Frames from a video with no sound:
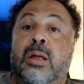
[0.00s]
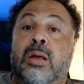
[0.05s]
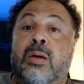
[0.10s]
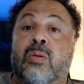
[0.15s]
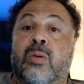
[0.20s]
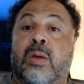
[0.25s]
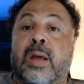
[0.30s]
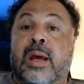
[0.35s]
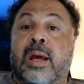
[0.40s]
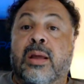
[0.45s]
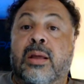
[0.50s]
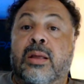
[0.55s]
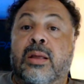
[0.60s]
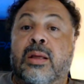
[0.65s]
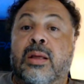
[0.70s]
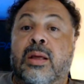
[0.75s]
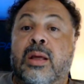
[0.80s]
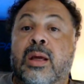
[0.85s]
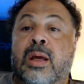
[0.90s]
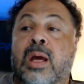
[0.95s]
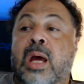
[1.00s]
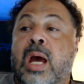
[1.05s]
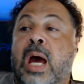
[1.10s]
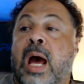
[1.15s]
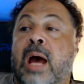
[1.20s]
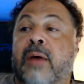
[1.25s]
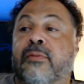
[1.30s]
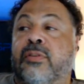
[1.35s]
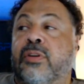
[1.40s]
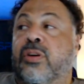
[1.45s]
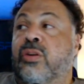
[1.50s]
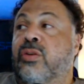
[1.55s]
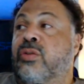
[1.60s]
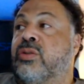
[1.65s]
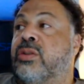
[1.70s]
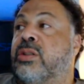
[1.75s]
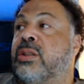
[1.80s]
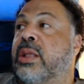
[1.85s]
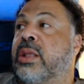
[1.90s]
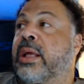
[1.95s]
Okay? I've
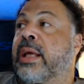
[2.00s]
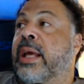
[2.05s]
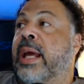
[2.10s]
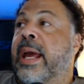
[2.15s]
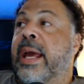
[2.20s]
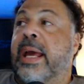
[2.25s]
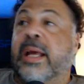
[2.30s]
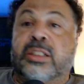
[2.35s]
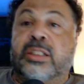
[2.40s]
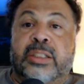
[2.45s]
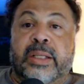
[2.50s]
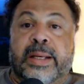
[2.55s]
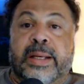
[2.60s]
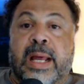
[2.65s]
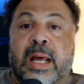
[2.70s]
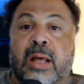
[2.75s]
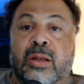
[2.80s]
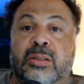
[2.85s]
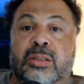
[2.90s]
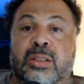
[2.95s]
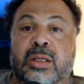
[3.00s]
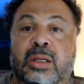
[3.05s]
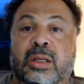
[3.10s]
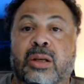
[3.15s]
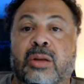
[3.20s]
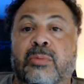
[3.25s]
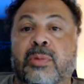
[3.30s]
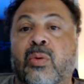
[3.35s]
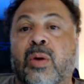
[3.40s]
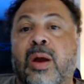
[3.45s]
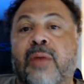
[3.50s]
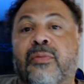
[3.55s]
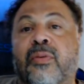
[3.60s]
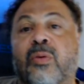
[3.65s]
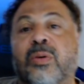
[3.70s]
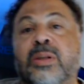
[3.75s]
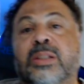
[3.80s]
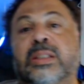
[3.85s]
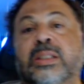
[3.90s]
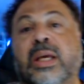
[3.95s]
used the Hitch analogy. You know, my wife
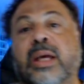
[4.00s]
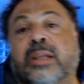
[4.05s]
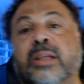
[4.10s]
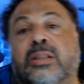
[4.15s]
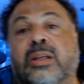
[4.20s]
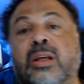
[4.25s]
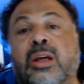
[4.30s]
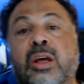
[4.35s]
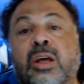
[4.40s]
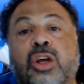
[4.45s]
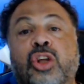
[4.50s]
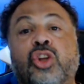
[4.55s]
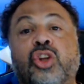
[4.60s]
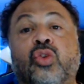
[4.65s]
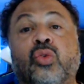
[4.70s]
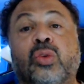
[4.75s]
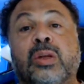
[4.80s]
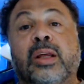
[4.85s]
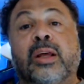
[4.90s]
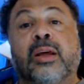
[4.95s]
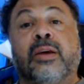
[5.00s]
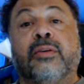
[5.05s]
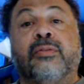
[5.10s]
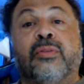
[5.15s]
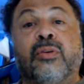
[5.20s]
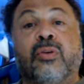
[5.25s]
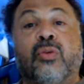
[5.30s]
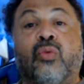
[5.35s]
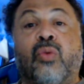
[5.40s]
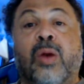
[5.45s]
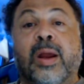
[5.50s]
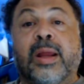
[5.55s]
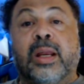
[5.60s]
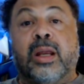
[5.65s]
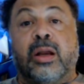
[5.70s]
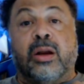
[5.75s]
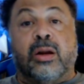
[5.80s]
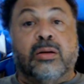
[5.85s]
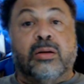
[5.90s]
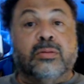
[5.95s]
always says, you live right
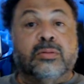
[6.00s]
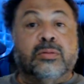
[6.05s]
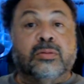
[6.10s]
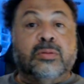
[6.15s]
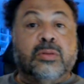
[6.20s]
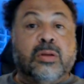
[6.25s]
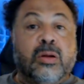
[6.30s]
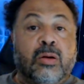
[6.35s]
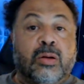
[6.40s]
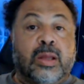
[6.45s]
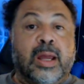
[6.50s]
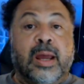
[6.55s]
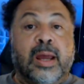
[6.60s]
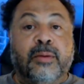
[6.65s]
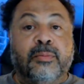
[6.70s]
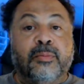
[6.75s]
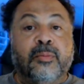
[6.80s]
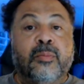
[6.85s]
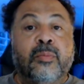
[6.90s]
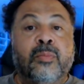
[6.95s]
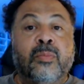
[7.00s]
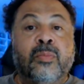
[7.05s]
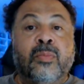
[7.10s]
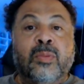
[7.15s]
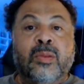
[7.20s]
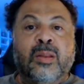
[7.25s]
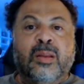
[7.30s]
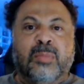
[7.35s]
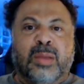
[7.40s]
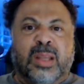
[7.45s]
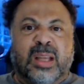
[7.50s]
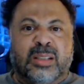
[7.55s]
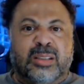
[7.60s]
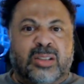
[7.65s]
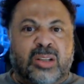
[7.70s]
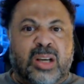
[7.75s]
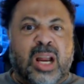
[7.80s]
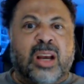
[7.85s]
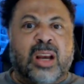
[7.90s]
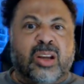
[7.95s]
here. Okay? Because
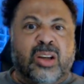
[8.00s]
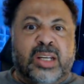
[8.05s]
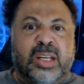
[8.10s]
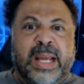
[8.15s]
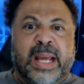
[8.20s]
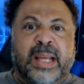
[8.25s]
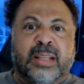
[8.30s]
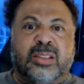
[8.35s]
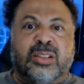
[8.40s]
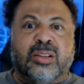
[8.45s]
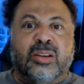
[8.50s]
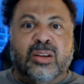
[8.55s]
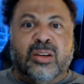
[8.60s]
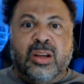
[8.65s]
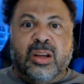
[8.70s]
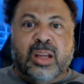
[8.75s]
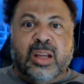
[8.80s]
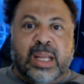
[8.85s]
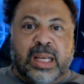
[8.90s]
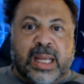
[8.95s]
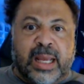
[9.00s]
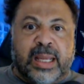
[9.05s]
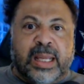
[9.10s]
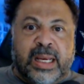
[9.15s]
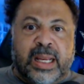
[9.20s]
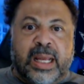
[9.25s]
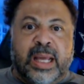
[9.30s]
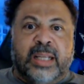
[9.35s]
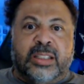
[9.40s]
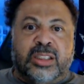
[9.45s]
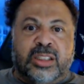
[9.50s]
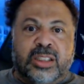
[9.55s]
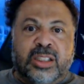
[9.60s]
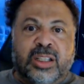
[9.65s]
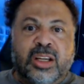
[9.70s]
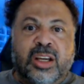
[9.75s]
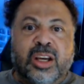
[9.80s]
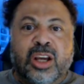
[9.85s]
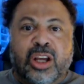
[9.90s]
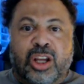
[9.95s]
you're not a good dancer. Like in Hitch,
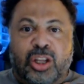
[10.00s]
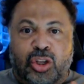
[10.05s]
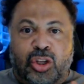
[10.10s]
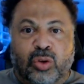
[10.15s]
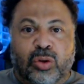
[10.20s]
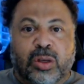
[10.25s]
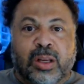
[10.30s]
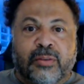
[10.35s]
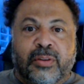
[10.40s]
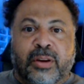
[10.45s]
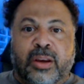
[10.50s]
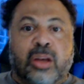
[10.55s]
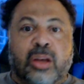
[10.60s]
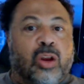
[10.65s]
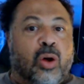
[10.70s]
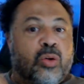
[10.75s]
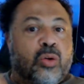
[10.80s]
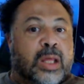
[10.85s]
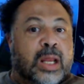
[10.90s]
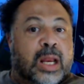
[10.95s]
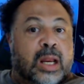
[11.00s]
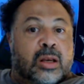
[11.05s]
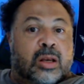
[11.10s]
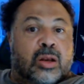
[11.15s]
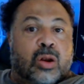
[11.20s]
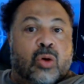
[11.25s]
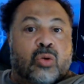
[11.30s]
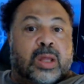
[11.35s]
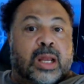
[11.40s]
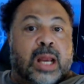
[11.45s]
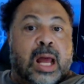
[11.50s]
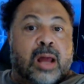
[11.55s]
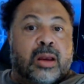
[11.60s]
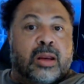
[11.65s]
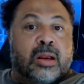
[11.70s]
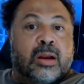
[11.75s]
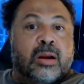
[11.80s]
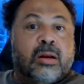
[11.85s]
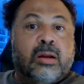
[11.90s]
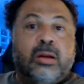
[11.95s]
you live in, don't get out
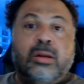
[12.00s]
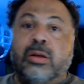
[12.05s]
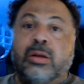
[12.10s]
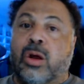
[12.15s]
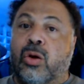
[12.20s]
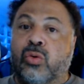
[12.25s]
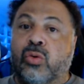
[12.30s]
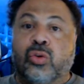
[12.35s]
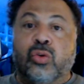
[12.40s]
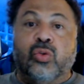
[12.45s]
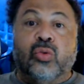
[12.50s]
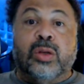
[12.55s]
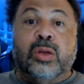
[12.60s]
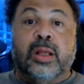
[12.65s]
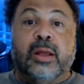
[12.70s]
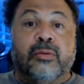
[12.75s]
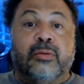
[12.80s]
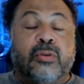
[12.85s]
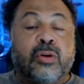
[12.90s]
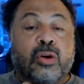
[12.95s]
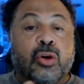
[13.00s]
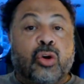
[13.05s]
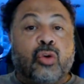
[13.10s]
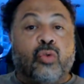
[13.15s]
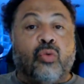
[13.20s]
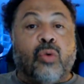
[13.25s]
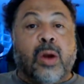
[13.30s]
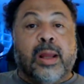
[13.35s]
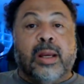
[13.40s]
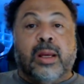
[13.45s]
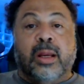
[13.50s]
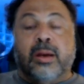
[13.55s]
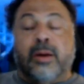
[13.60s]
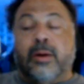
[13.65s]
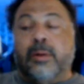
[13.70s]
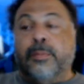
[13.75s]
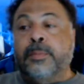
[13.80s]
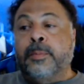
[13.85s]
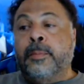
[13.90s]
here. No, you live right here.